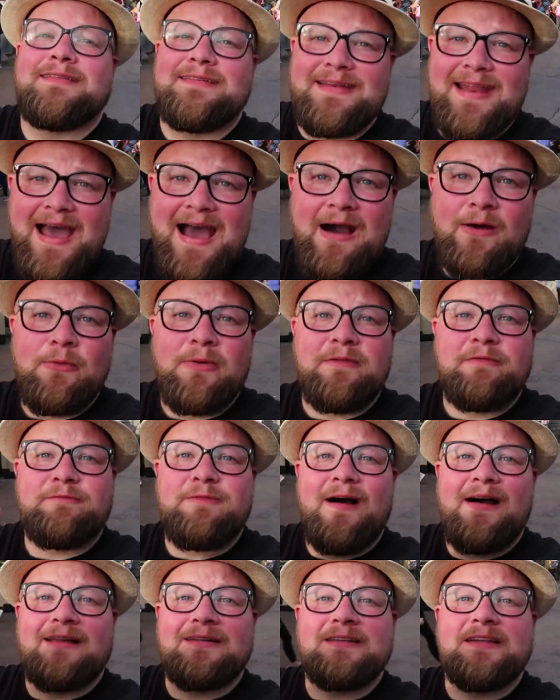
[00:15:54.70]
Now we
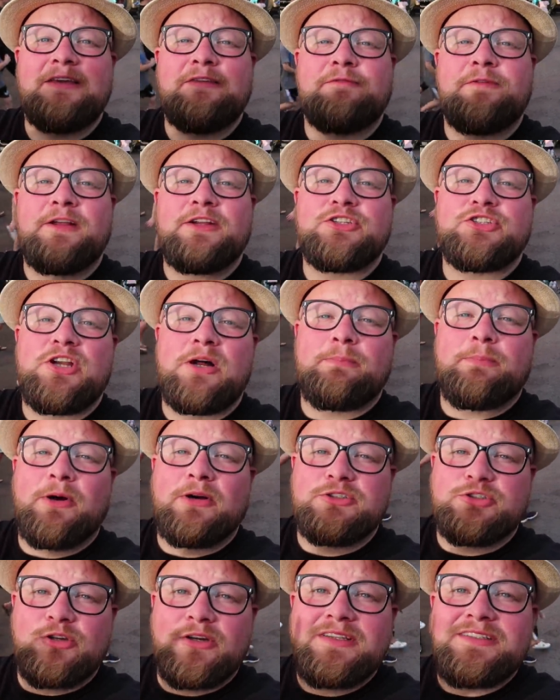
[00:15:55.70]
finally finished up
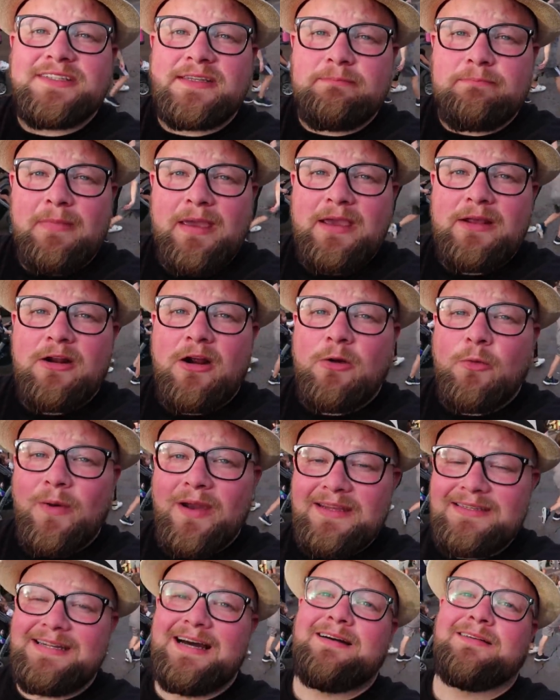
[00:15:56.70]
our drinks and made our
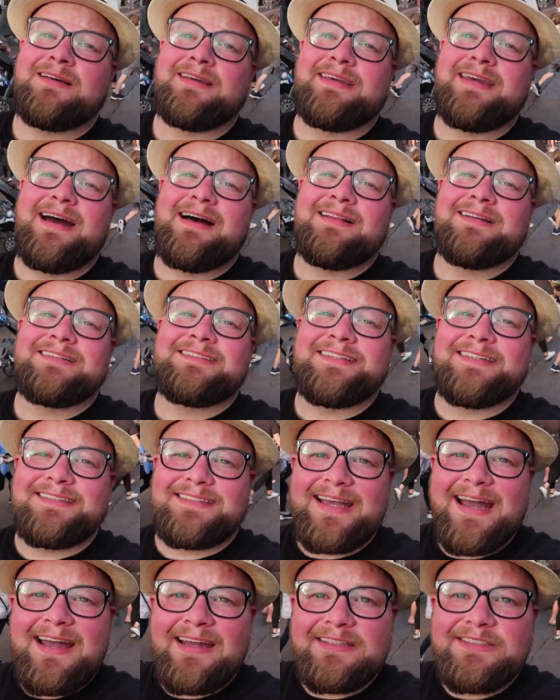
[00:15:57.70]
way down to Galaxy's
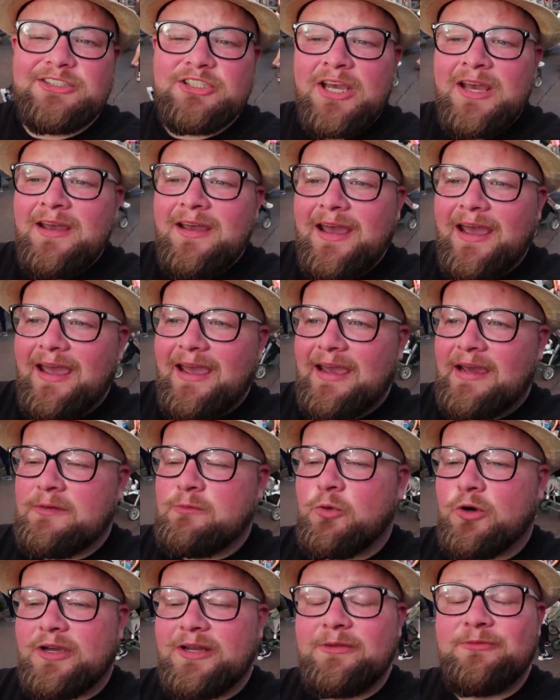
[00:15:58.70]
Edge,
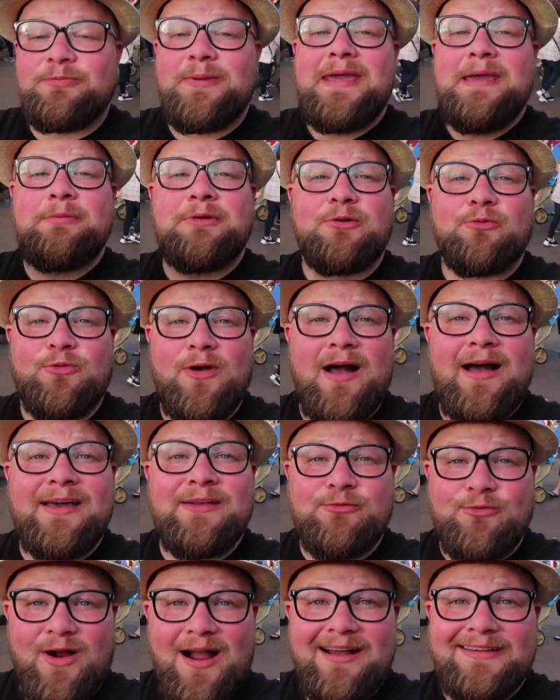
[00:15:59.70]
and we're gonna be able to
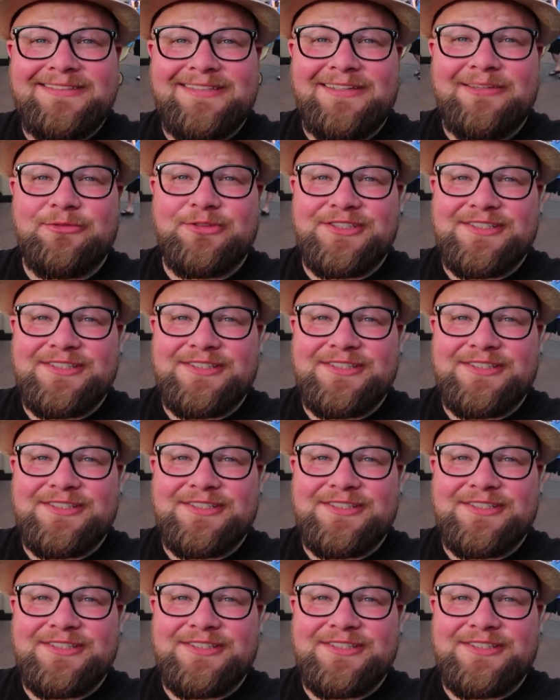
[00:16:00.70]
ride Rise of the